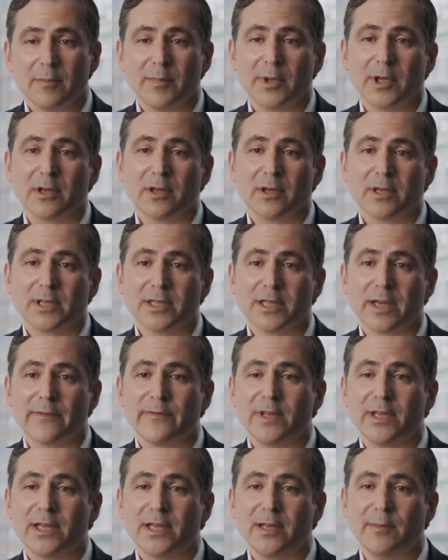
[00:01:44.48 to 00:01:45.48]
because
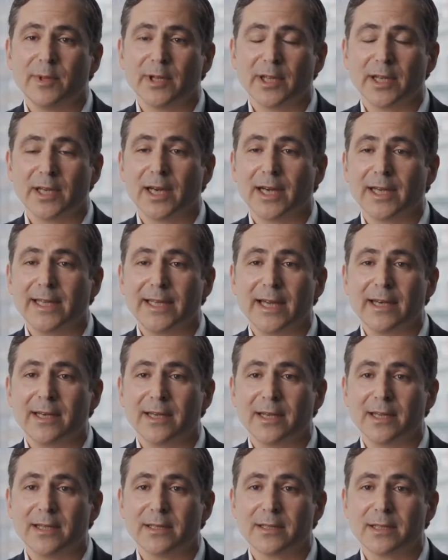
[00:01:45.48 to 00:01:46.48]
17 million
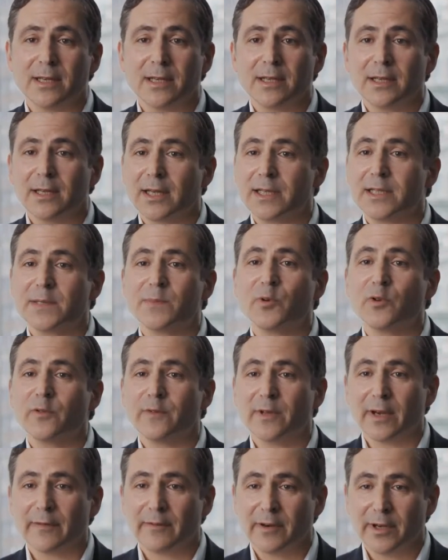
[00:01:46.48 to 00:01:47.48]
identities get
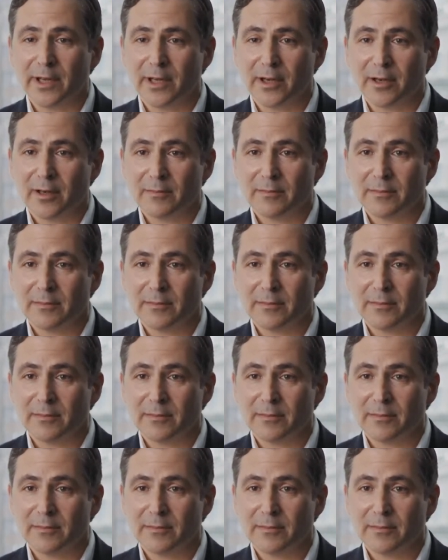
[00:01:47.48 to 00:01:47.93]
spoofed every year.